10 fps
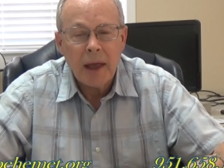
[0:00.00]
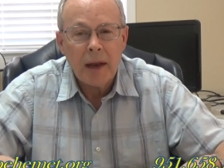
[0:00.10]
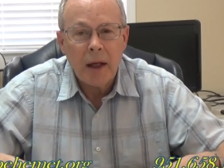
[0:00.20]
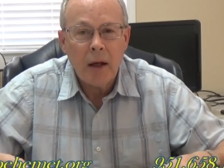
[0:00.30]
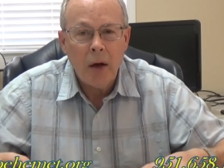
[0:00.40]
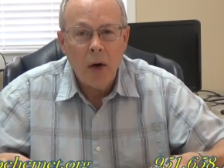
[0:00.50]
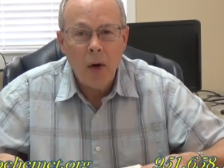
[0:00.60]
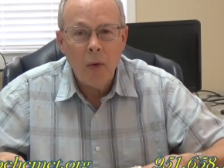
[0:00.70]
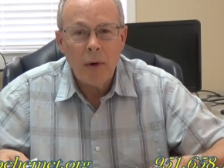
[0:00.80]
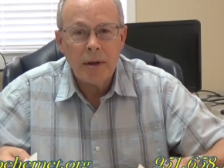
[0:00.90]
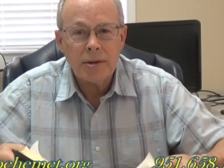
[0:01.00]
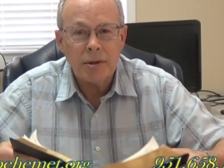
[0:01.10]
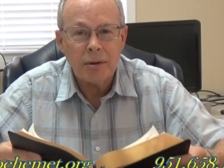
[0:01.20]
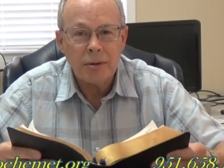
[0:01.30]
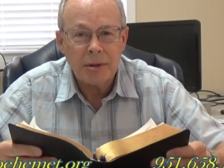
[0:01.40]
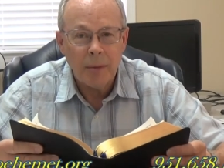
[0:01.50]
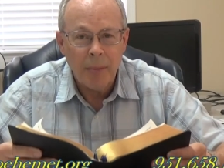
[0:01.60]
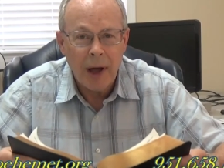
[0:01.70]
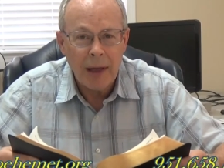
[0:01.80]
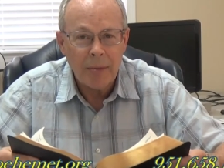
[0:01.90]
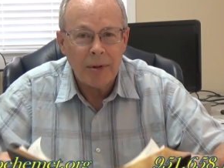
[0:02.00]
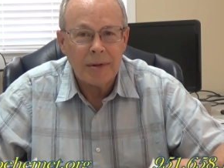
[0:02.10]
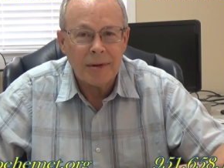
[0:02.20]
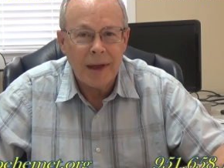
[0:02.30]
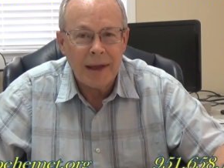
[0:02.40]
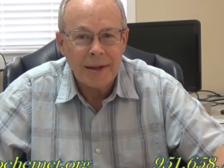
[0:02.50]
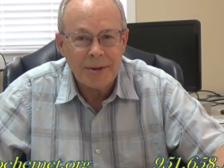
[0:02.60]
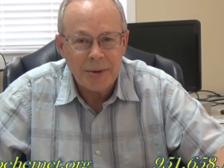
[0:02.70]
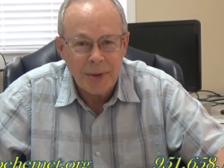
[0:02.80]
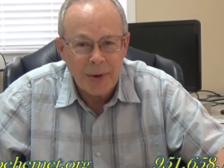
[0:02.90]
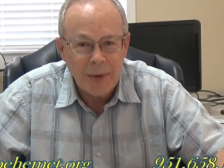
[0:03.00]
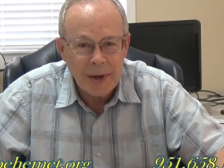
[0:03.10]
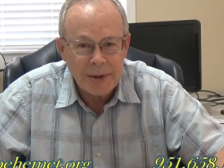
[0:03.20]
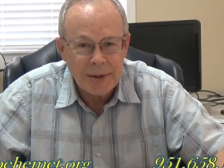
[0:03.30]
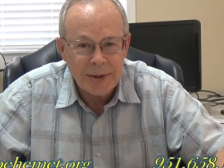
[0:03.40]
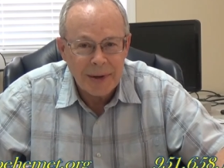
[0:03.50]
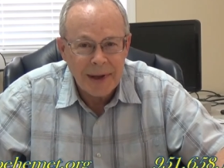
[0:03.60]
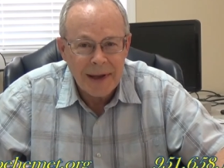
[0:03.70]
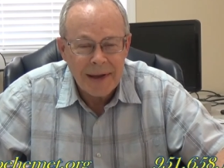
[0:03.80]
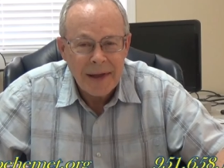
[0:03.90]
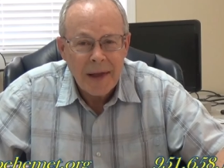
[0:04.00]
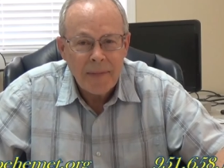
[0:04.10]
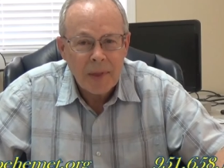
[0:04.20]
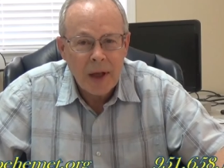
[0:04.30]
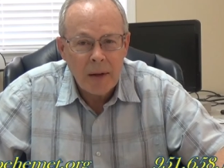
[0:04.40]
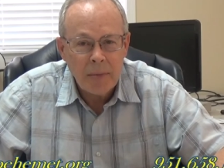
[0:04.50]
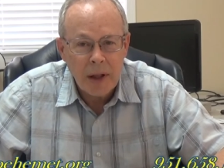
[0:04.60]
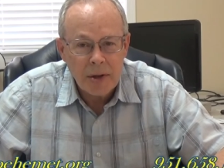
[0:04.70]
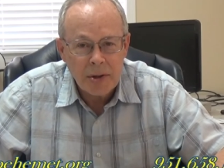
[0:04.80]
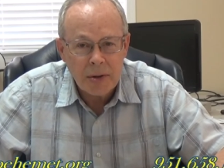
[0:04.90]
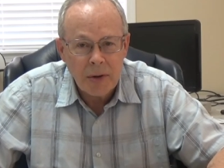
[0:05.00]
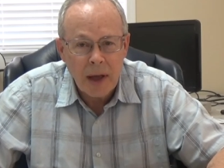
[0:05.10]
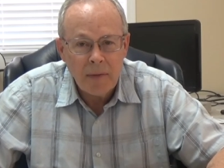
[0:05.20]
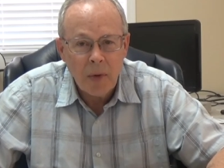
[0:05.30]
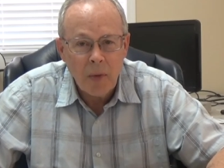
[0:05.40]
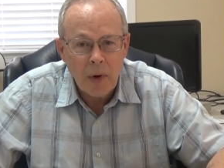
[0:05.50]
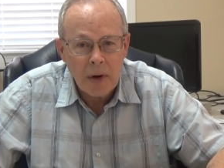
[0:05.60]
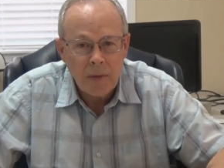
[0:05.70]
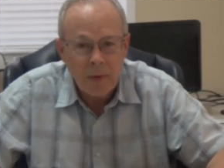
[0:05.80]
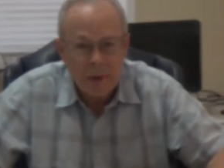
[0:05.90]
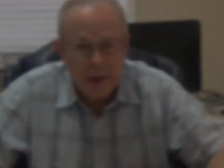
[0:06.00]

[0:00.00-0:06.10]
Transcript: And I always use the Bible to answer the questions, okay? God bless you. Have a wonderful